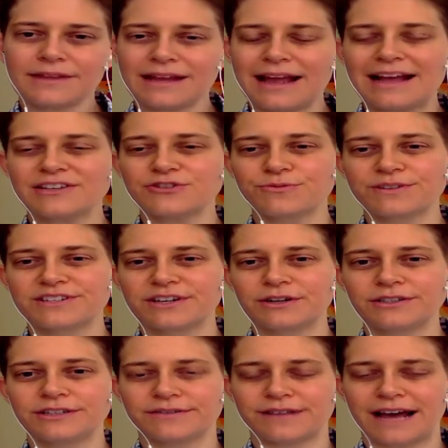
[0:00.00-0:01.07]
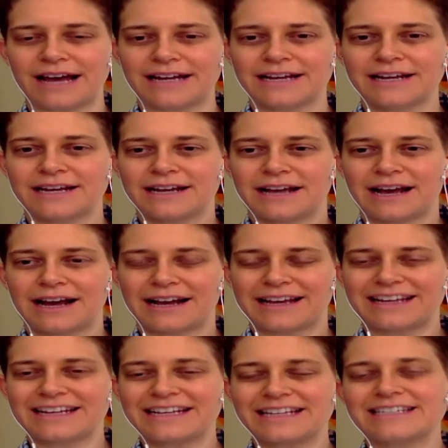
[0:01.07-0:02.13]
as a result of that,
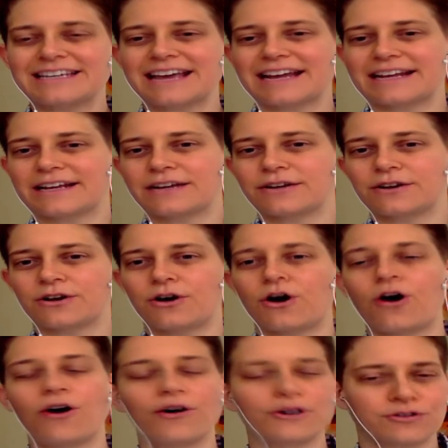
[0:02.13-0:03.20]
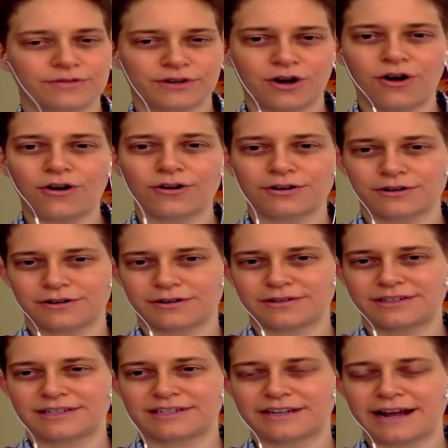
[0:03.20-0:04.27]
it is getting harder and harder
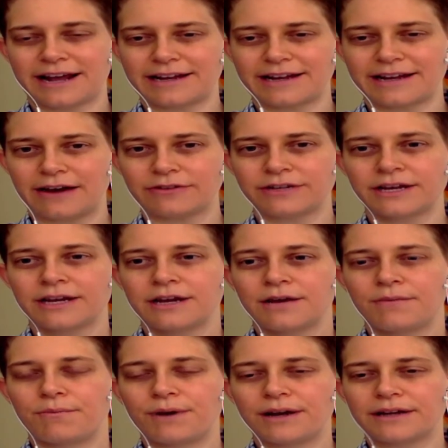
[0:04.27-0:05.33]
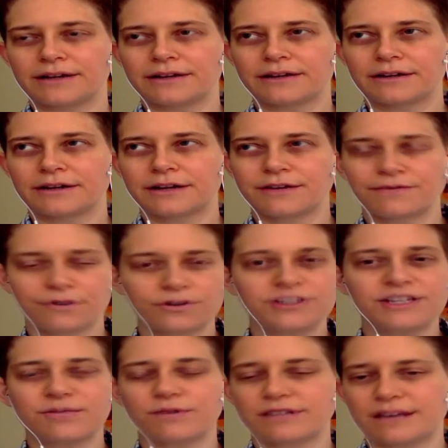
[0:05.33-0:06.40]
to stand out. But
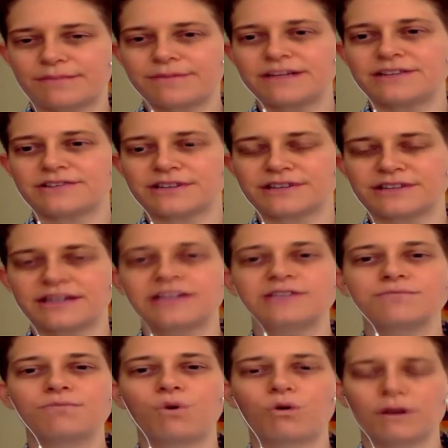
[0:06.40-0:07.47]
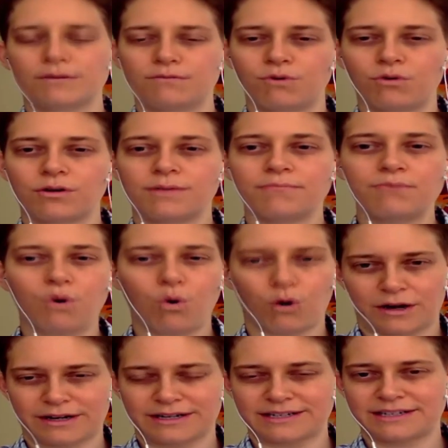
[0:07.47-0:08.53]
conversely, what that means is that it's more and more
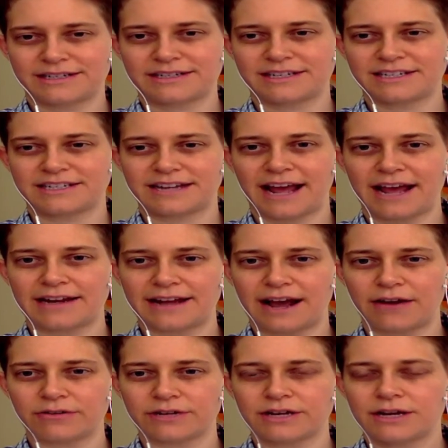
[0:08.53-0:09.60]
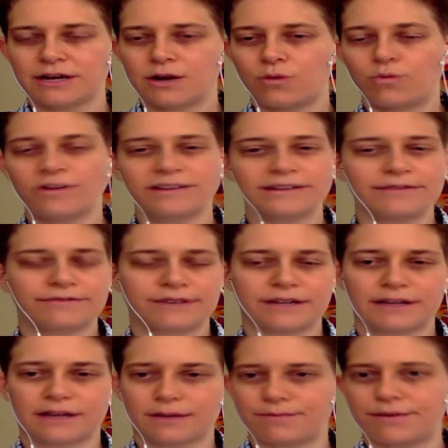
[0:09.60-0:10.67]
important to stand out. We live in
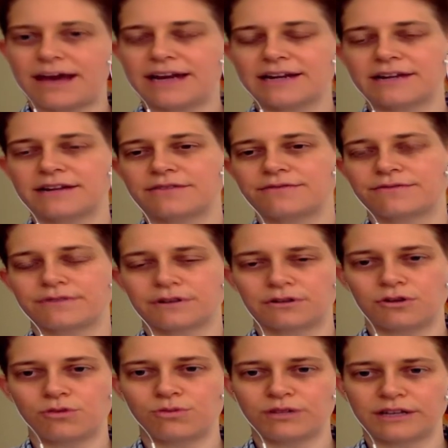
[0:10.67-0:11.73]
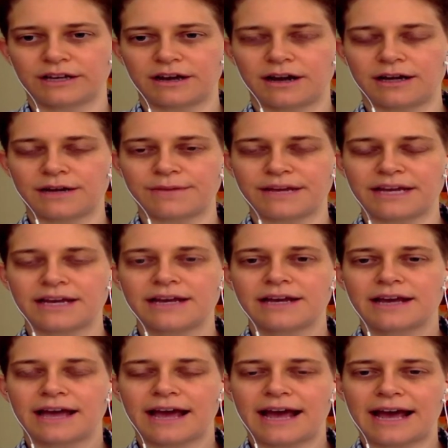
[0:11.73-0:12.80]
a competitive global economy,
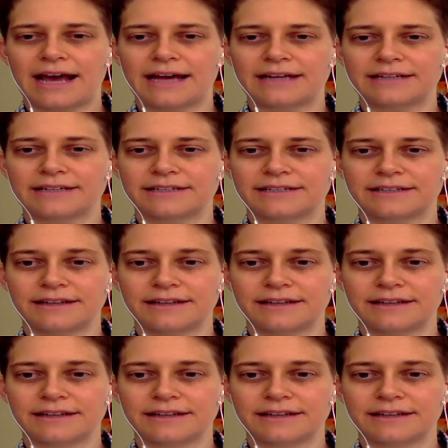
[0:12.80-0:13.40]
and